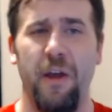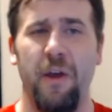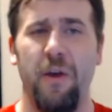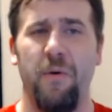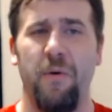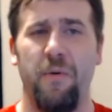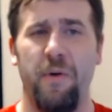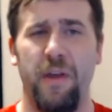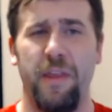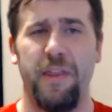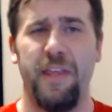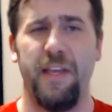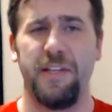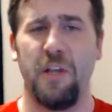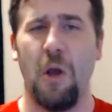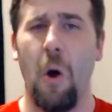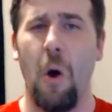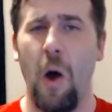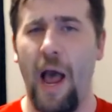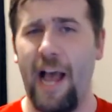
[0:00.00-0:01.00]
with this
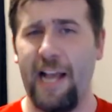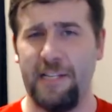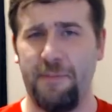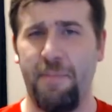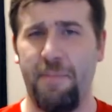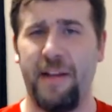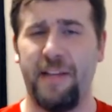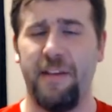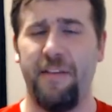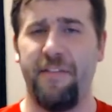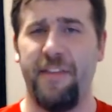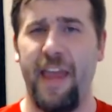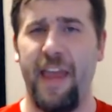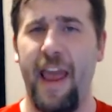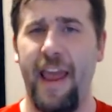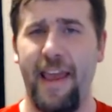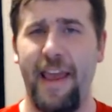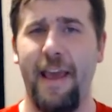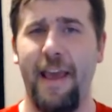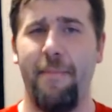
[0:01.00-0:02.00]
whole aspect of
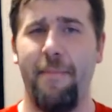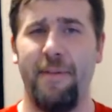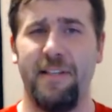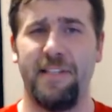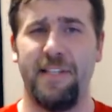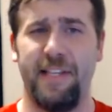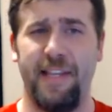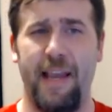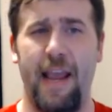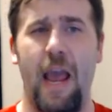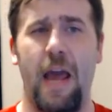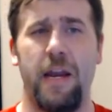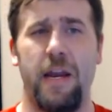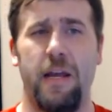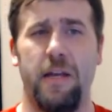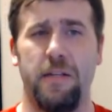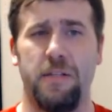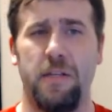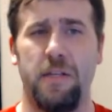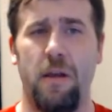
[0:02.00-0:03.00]
KM and
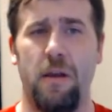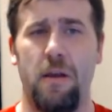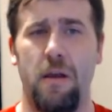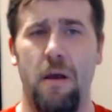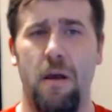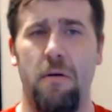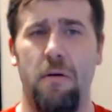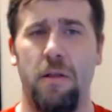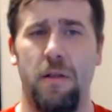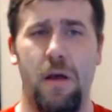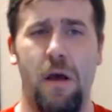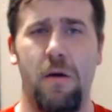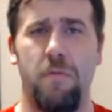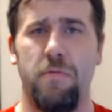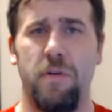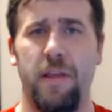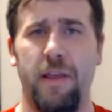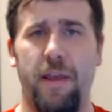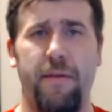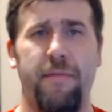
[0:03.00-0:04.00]
Sienna to go along
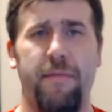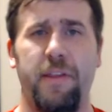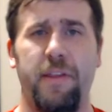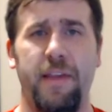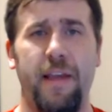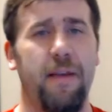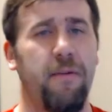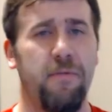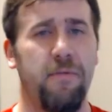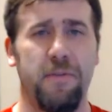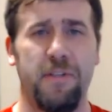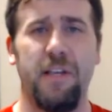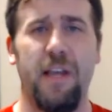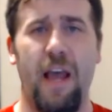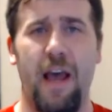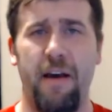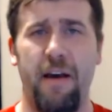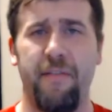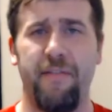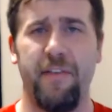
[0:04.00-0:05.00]
with everything. And we'll see
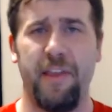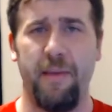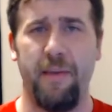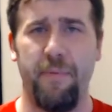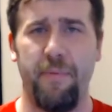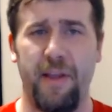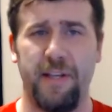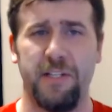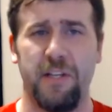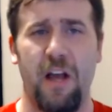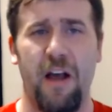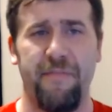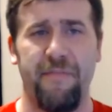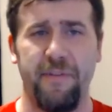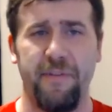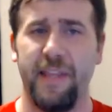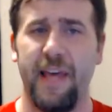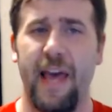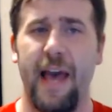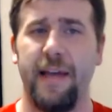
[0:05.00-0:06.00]
how everything plays off
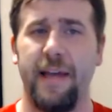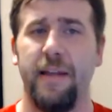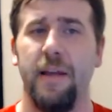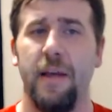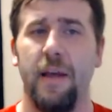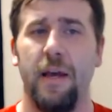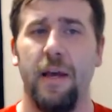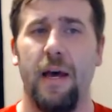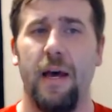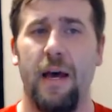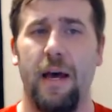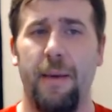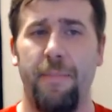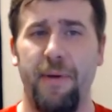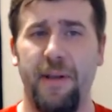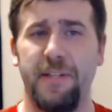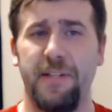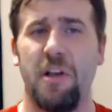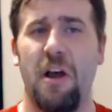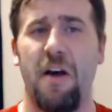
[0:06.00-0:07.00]
with that.
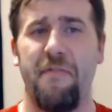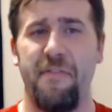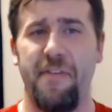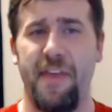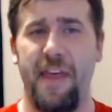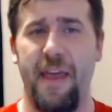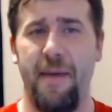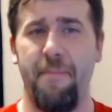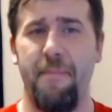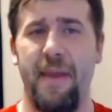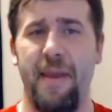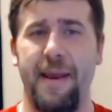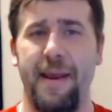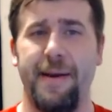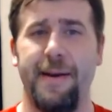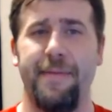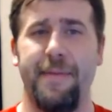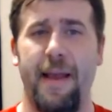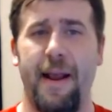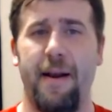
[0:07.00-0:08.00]
Plays off with him being
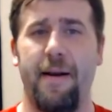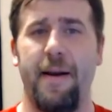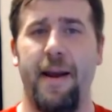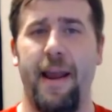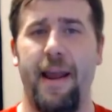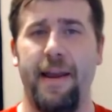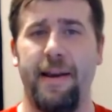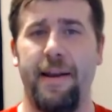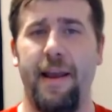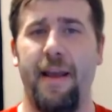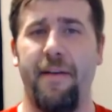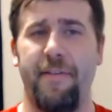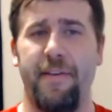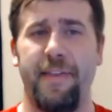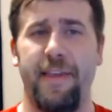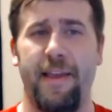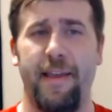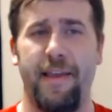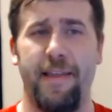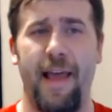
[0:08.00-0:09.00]
in there and
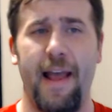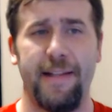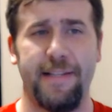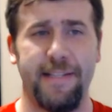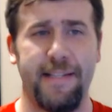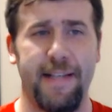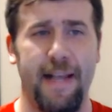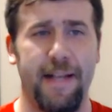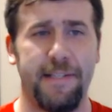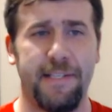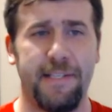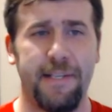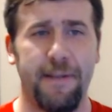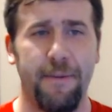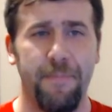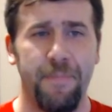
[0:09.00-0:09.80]
everything in that sense.